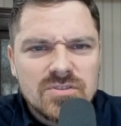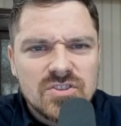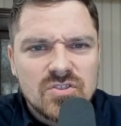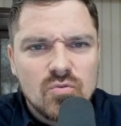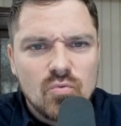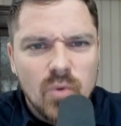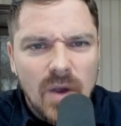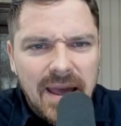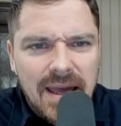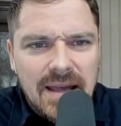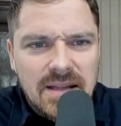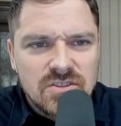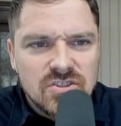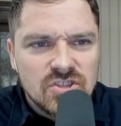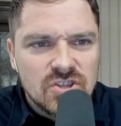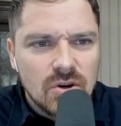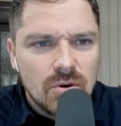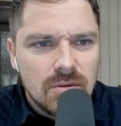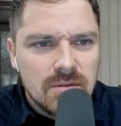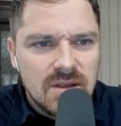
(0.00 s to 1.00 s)
great.
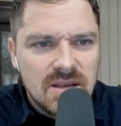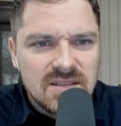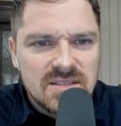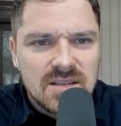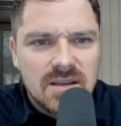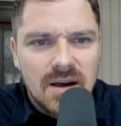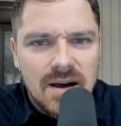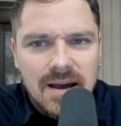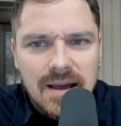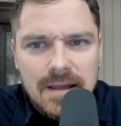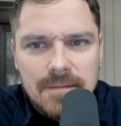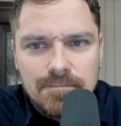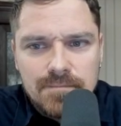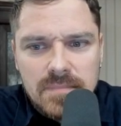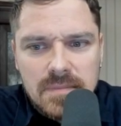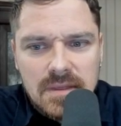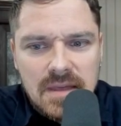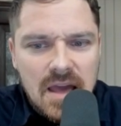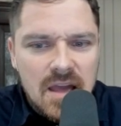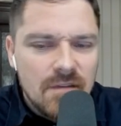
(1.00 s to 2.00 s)
So this guy
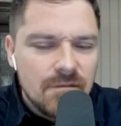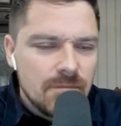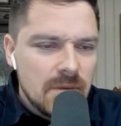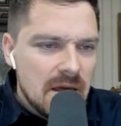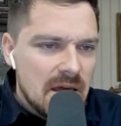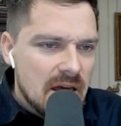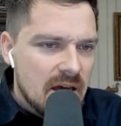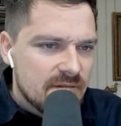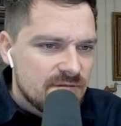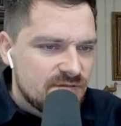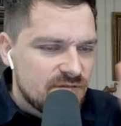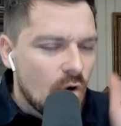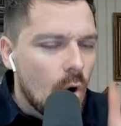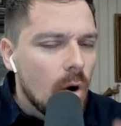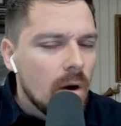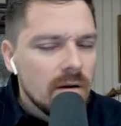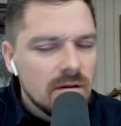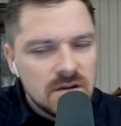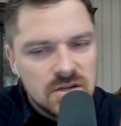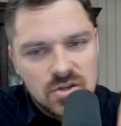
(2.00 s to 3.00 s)
gave me a
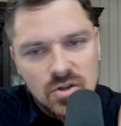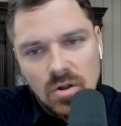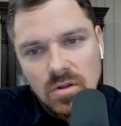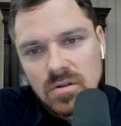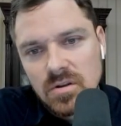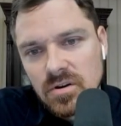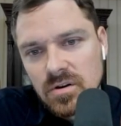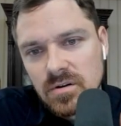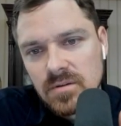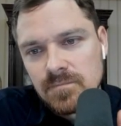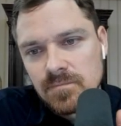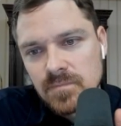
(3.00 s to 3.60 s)
$400,